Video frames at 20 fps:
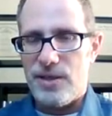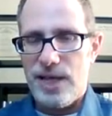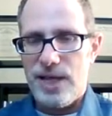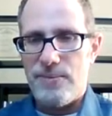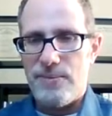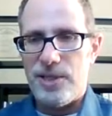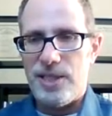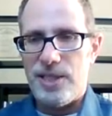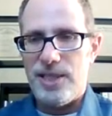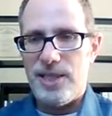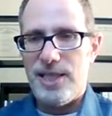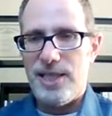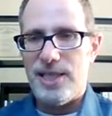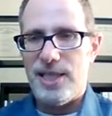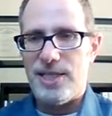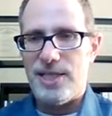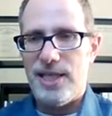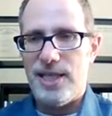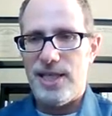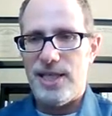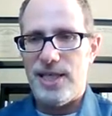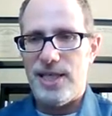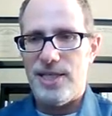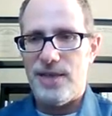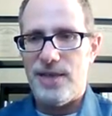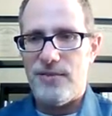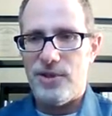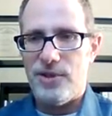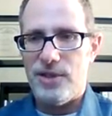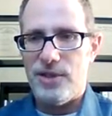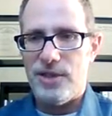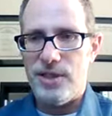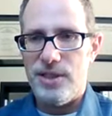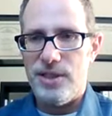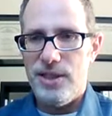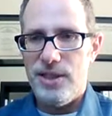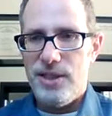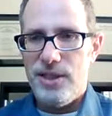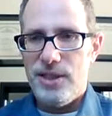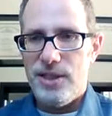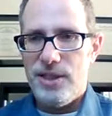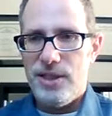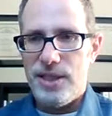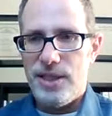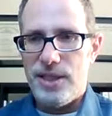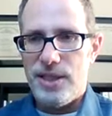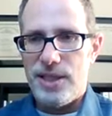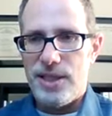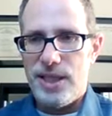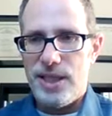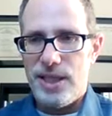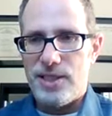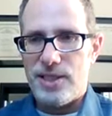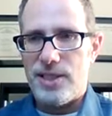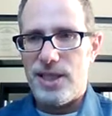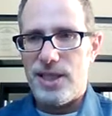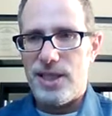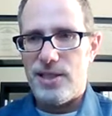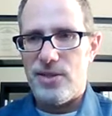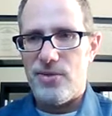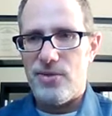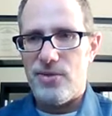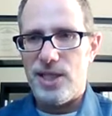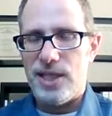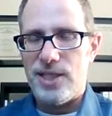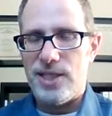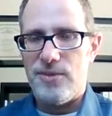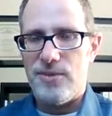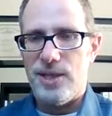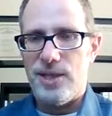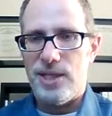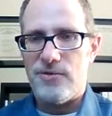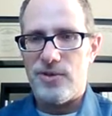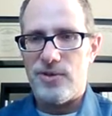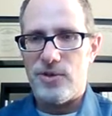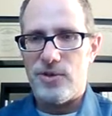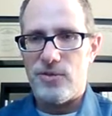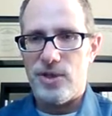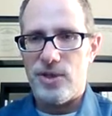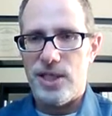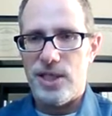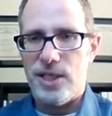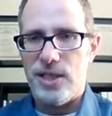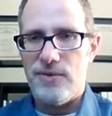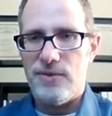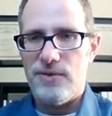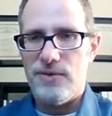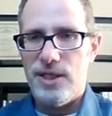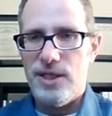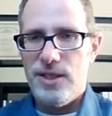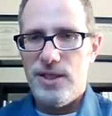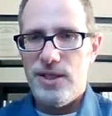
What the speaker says: but the TSI definitely indicates that those antibodies for Graves.